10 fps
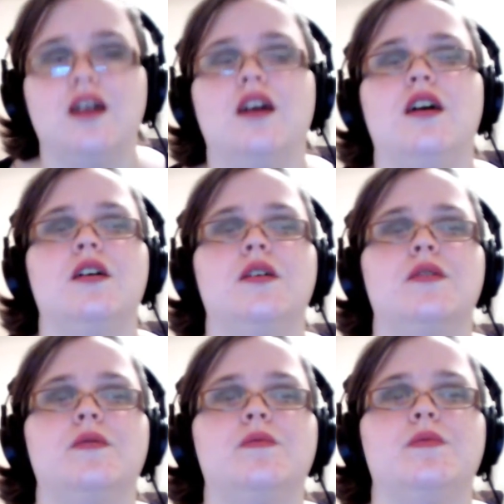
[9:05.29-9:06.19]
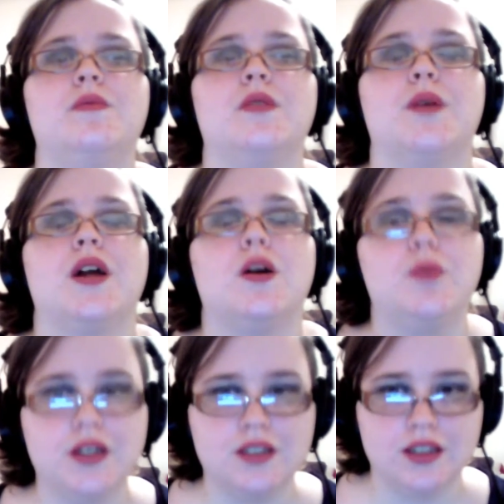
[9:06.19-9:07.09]
But I hope you
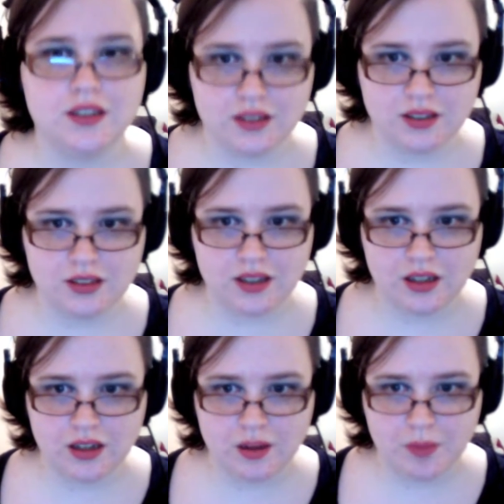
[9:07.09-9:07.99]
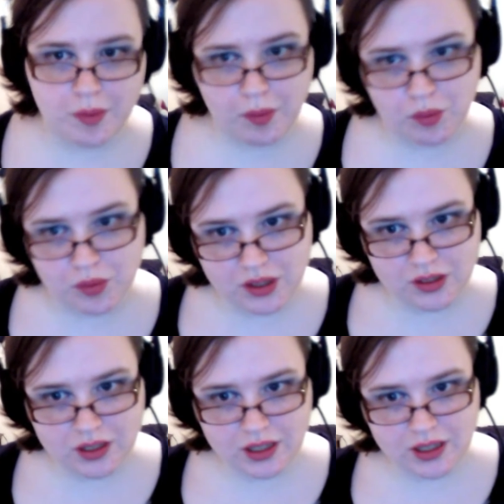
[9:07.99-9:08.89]
guys like this, and I might make more
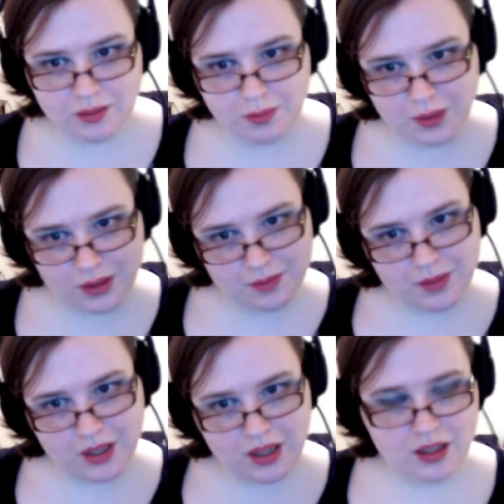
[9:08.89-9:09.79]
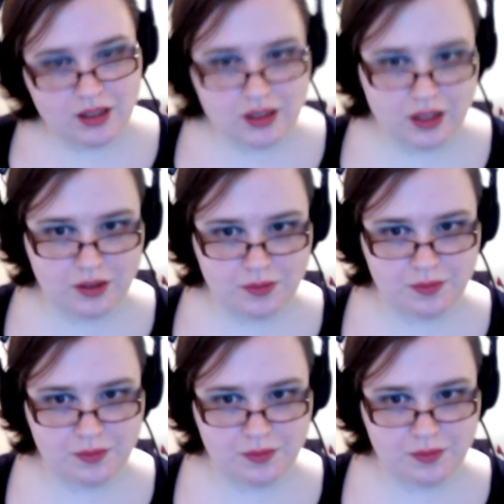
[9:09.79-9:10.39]
videos like it, but thank you.